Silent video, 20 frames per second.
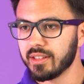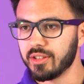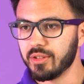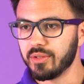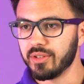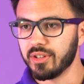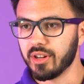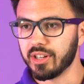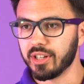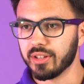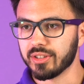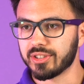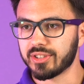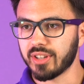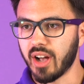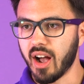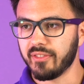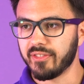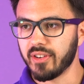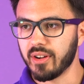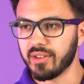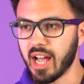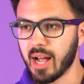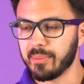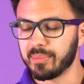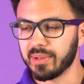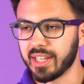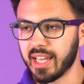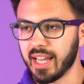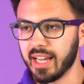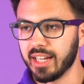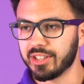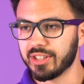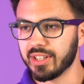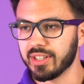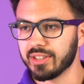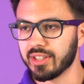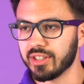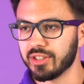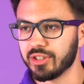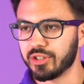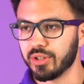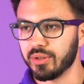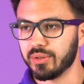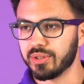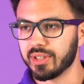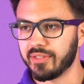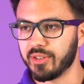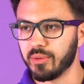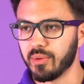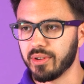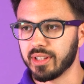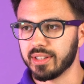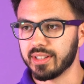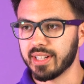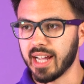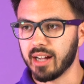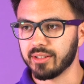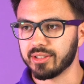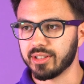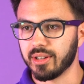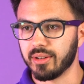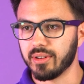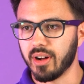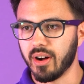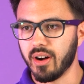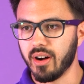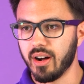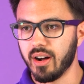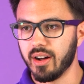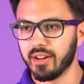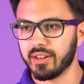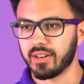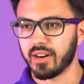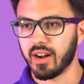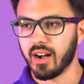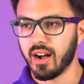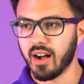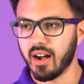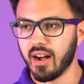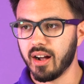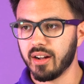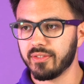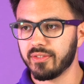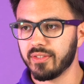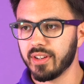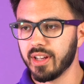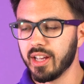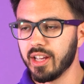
You can go to your softphone applications and choose if you want the dial tone on or off.